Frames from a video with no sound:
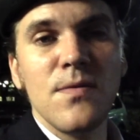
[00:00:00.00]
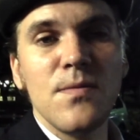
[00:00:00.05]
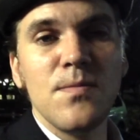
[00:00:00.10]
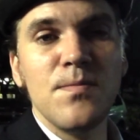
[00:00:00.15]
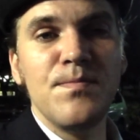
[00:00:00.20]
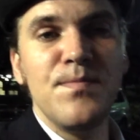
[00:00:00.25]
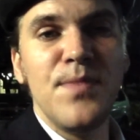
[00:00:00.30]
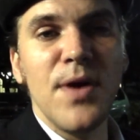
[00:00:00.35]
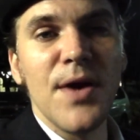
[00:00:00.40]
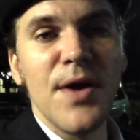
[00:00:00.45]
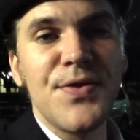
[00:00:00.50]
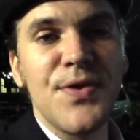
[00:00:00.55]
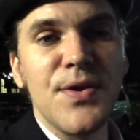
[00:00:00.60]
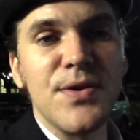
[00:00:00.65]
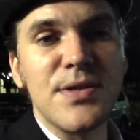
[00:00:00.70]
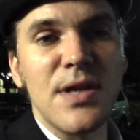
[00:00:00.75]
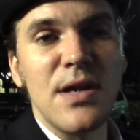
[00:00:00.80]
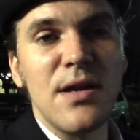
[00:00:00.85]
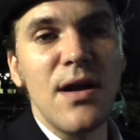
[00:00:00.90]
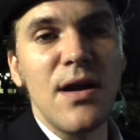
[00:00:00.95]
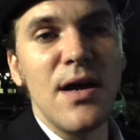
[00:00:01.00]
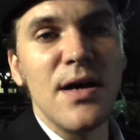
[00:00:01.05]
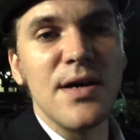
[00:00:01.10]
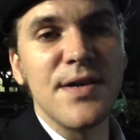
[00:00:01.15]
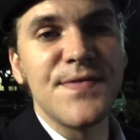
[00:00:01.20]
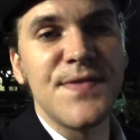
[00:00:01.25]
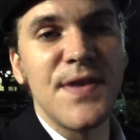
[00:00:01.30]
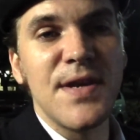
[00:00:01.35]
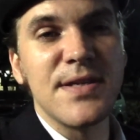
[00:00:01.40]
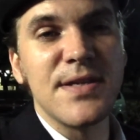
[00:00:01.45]
But there's a lot
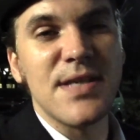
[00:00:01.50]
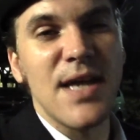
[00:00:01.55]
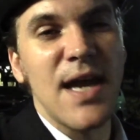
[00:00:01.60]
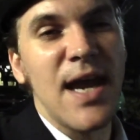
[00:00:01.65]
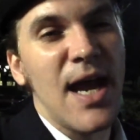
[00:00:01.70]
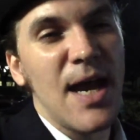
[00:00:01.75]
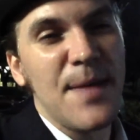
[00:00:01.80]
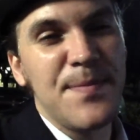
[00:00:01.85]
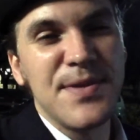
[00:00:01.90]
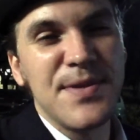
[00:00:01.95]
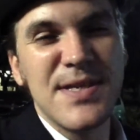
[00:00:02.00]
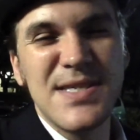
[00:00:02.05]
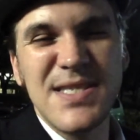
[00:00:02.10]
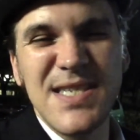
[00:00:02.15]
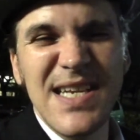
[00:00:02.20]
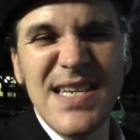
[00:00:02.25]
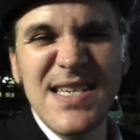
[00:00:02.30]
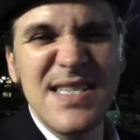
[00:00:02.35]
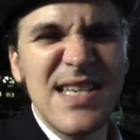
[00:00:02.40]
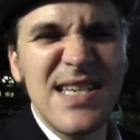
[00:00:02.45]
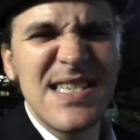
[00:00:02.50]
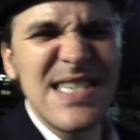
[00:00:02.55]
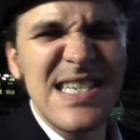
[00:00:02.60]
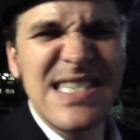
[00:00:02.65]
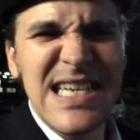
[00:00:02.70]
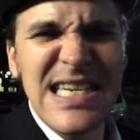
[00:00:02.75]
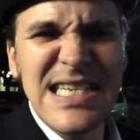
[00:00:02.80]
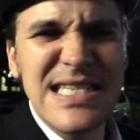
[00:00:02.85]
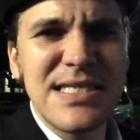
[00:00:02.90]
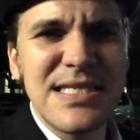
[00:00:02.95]
of things that happened that you
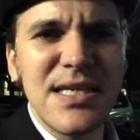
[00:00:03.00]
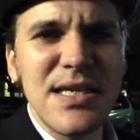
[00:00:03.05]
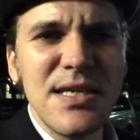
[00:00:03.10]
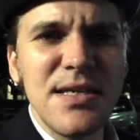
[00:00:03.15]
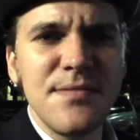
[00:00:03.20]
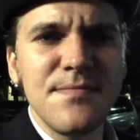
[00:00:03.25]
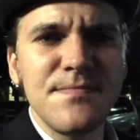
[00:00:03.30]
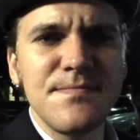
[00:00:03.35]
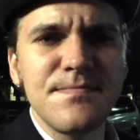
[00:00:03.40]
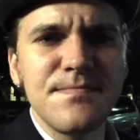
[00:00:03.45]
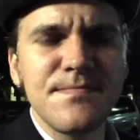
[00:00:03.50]
didn't see.